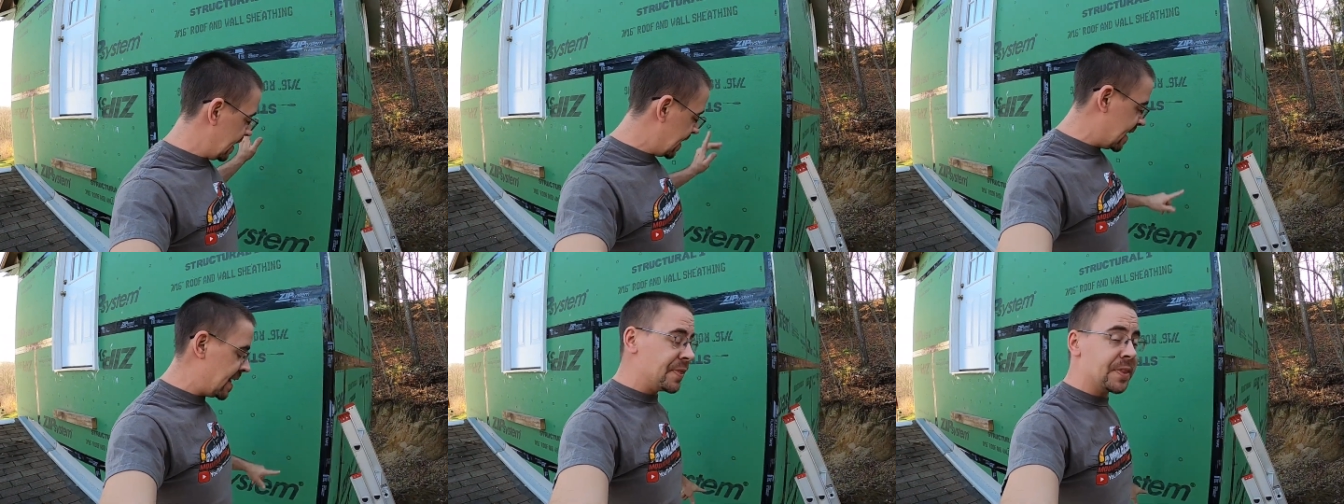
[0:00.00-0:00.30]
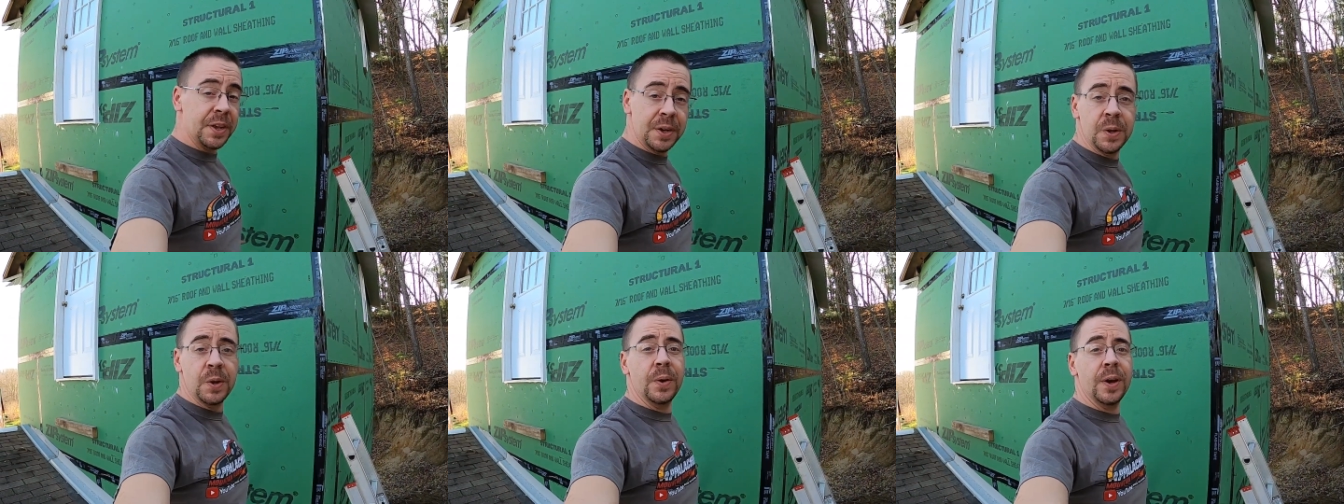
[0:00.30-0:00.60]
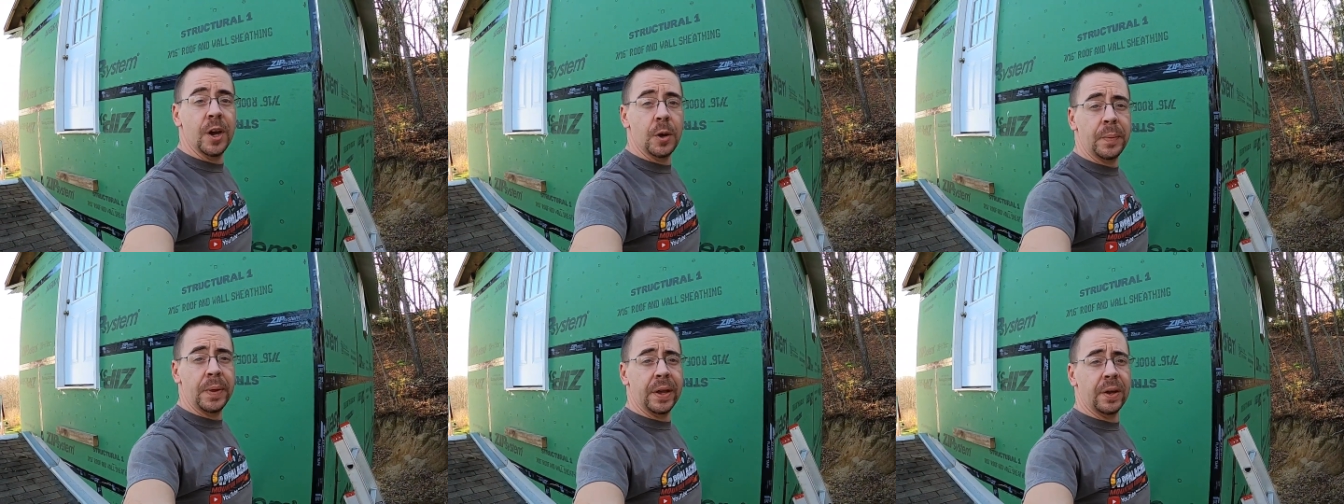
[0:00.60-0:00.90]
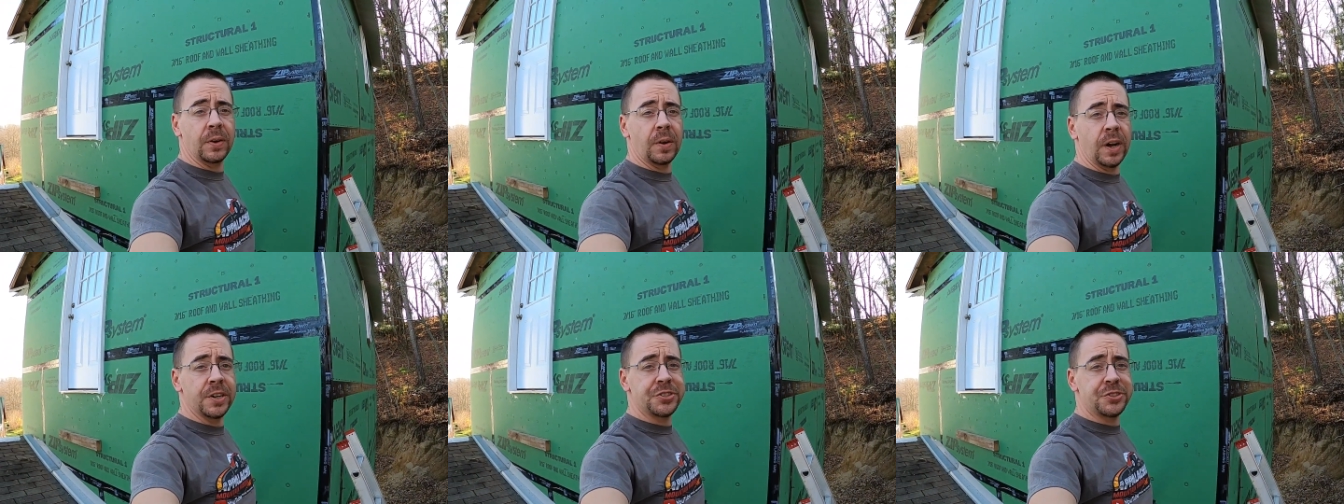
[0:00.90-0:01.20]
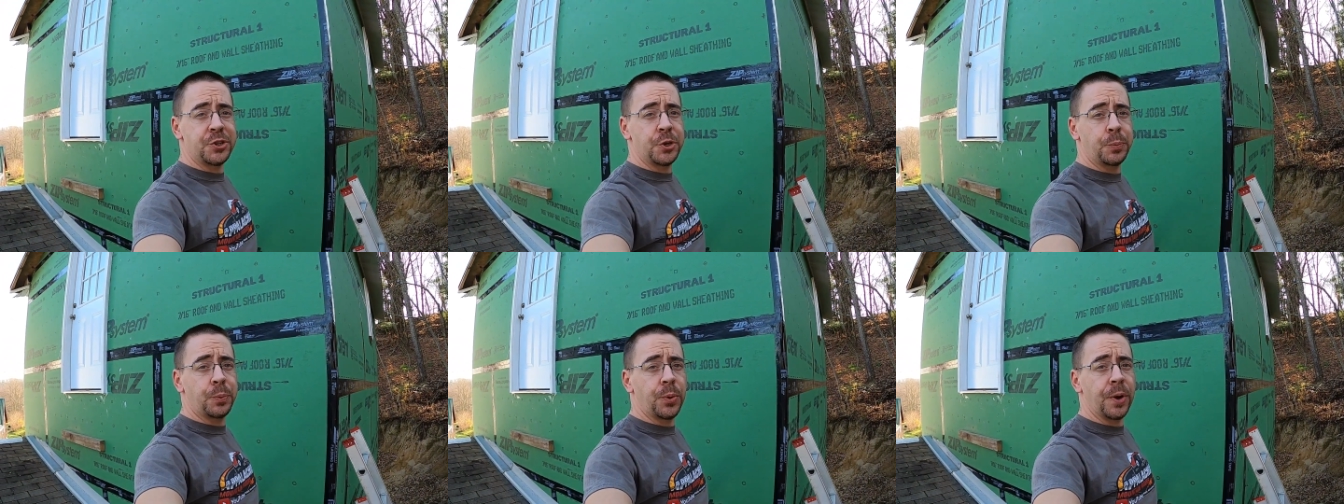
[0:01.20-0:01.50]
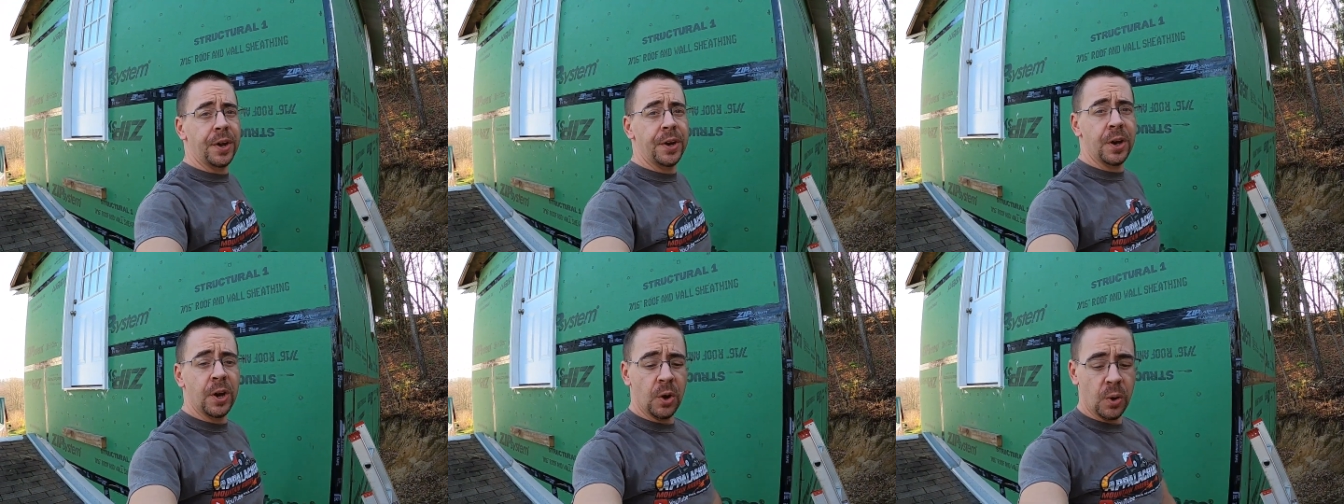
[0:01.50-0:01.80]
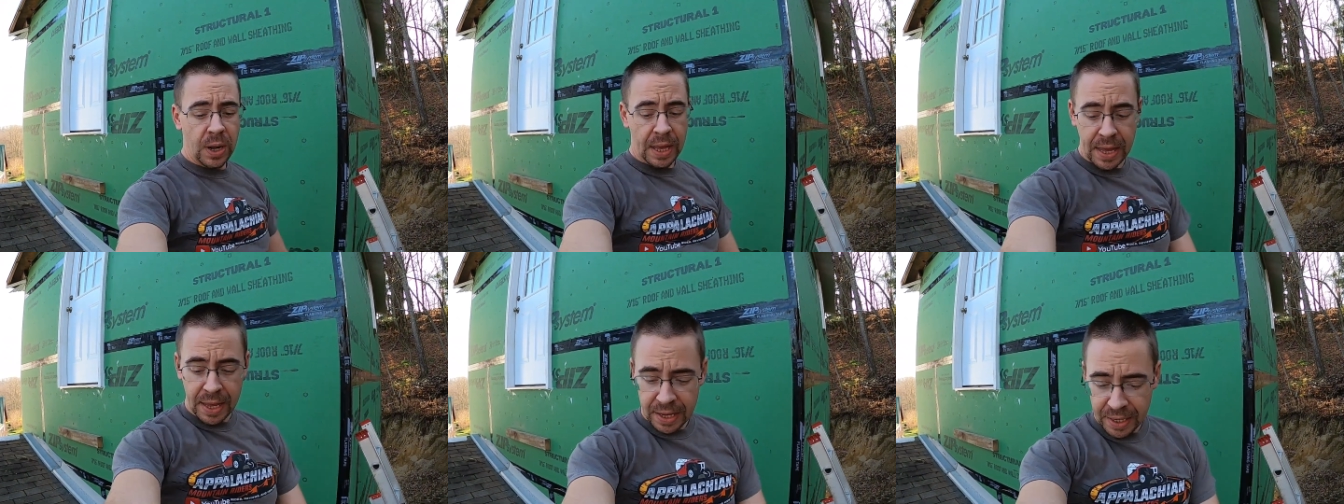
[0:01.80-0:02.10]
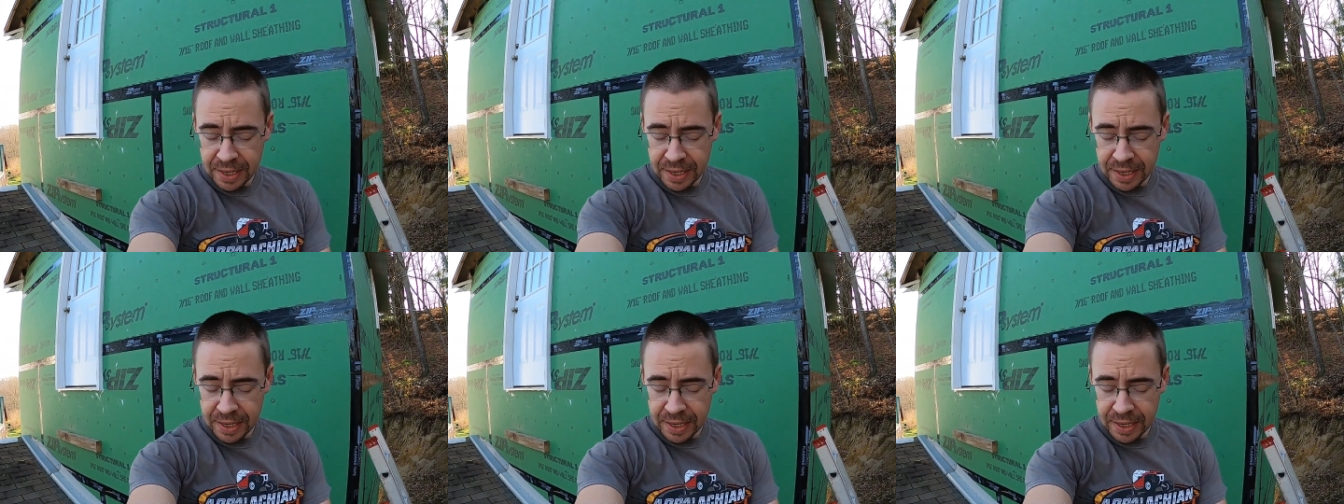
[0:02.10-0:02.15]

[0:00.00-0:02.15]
in the new Hillbilly Garage 2.0,